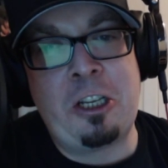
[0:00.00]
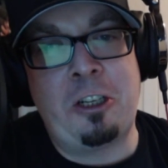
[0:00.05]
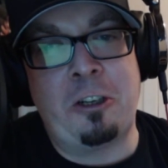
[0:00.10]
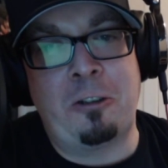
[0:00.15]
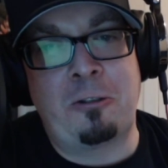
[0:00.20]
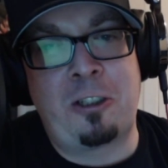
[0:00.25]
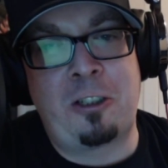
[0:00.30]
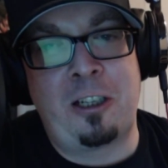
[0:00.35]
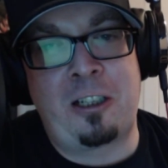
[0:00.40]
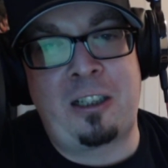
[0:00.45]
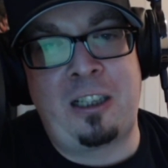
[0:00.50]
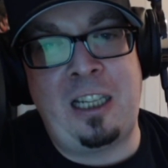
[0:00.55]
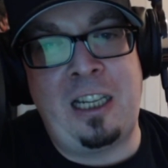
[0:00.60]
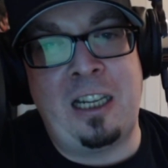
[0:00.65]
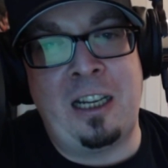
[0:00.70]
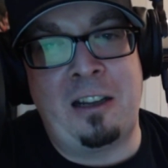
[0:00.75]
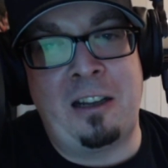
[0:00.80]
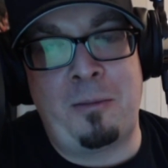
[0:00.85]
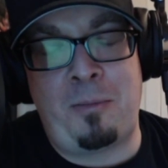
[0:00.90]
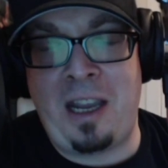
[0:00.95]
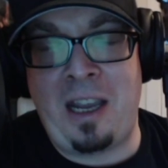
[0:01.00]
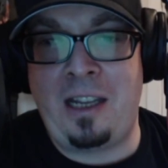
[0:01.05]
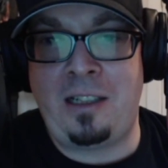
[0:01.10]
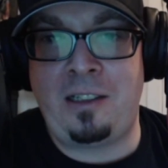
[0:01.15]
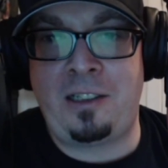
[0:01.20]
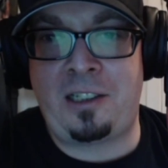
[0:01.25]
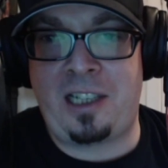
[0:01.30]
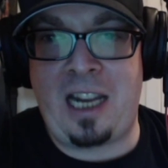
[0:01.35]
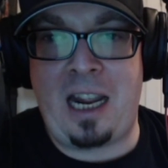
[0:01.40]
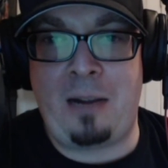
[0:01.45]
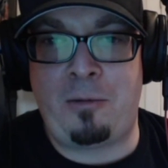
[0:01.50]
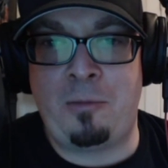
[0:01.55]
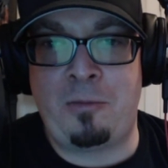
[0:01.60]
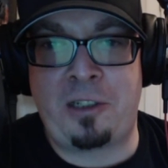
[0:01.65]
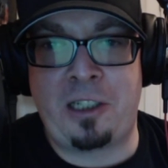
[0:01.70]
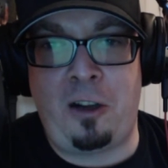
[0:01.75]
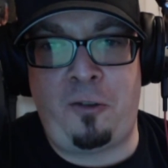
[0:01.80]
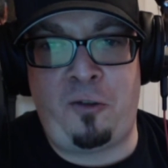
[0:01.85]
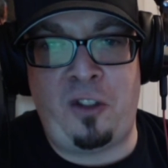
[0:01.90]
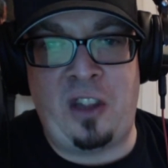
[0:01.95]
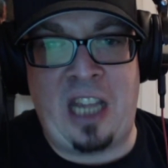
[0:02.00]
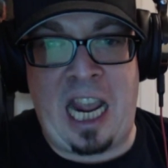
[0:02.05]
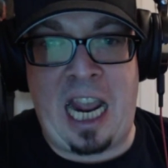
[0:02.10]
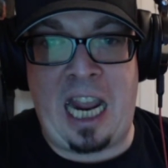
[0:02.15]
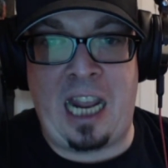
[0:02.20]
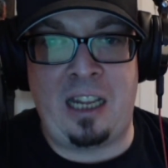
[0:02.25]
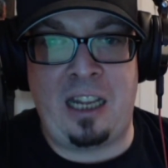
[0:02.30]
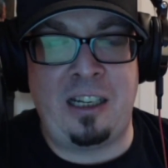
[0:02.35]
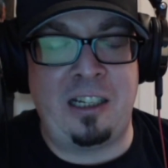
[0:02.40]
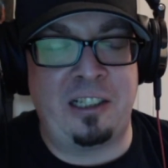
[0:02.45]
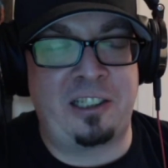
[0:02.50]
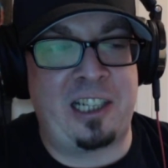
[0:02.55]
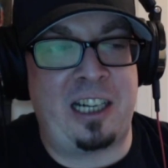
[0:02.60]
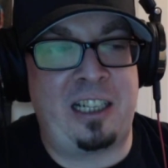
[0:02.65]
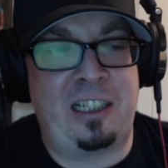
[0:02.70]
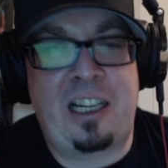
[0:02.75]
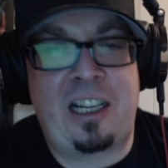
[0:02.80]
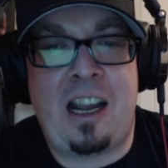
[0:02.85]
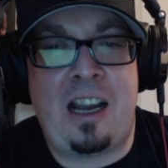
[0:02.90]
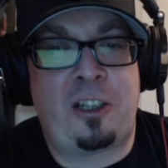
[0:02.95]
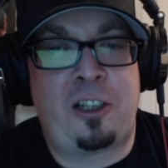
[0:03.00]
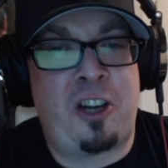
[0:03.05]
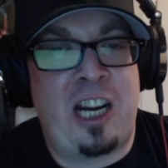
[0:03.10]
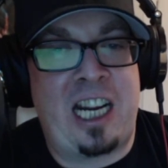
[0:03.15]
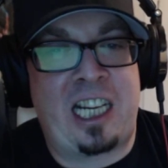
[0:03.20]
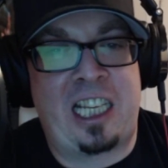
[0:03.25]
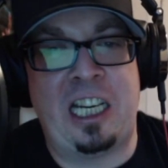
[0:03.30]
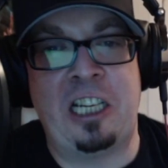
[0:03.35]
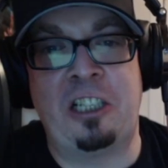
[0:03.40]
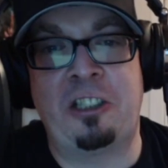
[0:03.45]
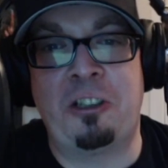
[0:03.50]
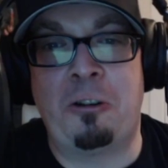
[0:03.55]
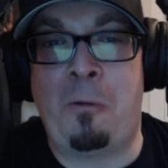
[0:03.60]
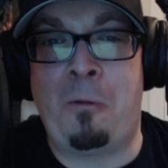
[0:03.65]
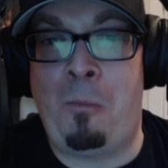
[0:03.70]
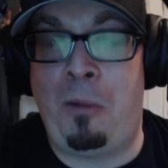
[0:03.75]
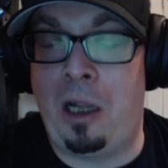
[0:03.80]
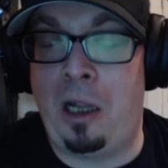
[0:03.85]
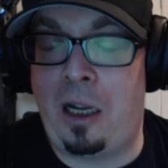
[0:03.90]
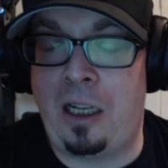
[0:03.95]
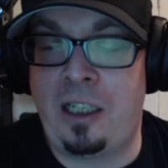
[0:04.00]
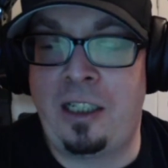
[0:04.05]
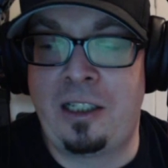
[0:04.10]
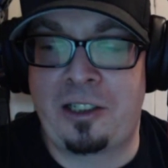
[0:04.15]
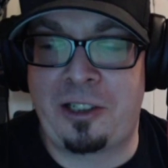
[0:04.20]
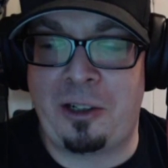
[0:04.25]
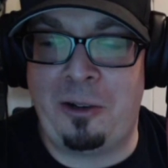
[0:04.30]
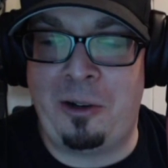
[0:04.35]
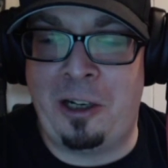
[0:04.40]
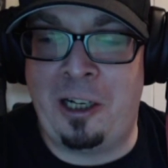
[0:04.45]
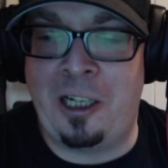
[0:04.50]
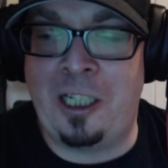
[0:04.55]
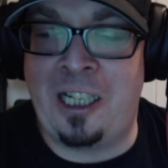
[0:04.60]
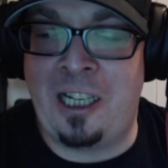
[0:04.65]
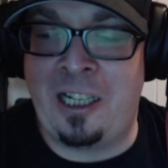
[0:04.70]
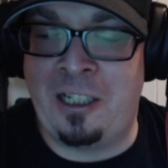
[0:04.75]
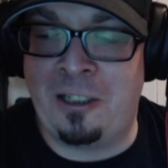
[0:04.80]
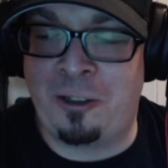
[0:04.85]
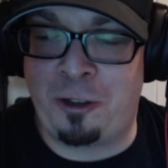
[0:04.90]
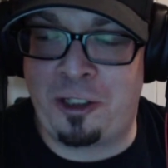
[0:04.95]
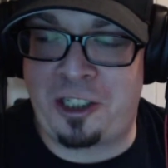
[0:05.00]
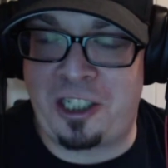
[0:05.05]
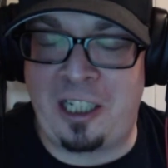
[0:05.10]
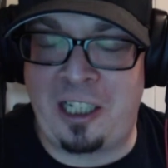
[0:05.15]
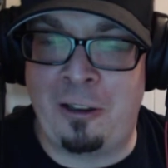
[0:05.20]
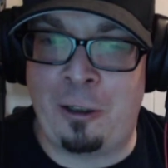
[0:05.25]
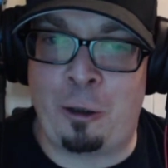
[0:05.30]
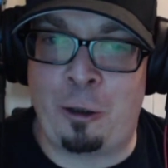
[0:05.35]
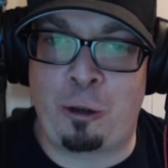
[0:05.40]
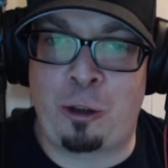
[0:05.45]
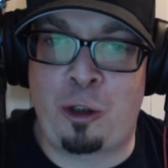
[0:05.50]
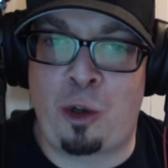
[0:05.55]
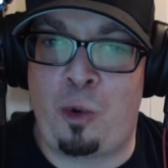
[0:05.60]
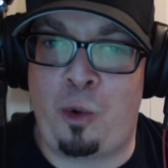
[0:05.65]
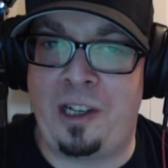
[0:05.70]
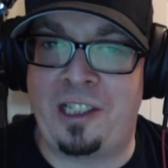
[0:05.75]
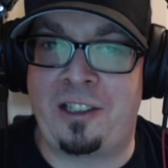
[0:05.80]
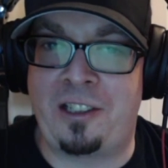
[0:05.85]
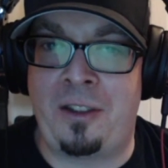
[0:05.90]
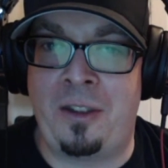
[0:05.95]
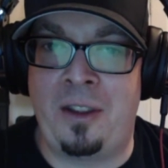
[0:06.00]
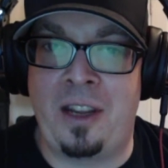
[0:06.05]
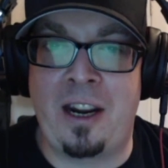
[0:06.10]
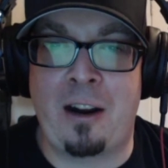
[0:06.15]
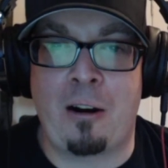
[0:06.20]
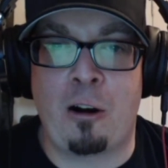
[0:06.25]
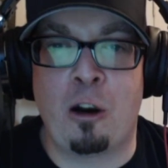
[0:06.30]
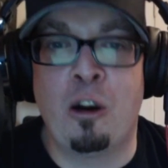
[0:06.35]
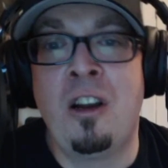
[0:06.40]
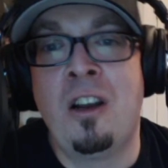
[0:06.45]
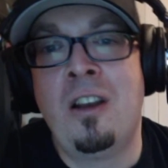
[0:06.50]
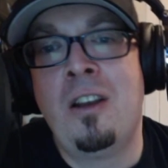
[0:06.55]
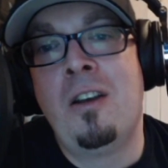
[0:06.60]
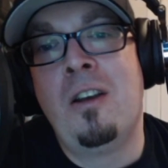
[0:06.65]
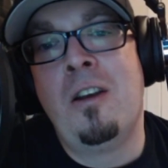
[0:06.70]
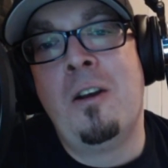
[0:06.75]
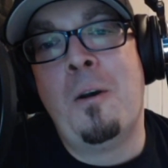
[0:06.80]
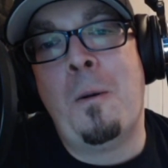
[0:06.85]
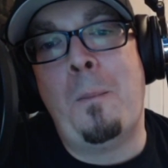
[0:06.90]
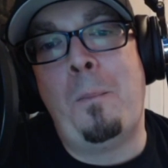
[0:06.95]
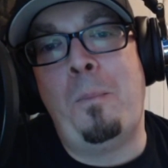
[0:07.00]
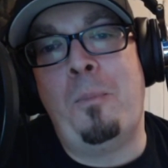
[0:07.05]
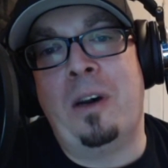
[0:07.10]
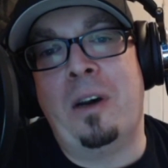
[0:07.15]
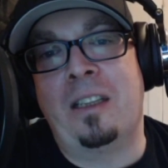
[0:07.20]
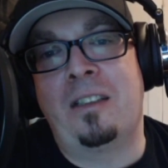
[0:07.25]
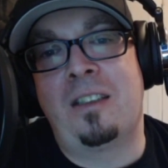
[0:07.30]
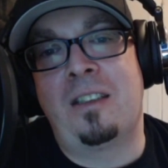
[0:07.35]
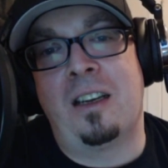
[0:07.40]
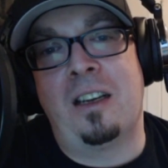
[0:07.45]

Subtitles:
took the pen, stabbed himself in the hand, and signed the contract in his own blood. So, interesting little twist there. But,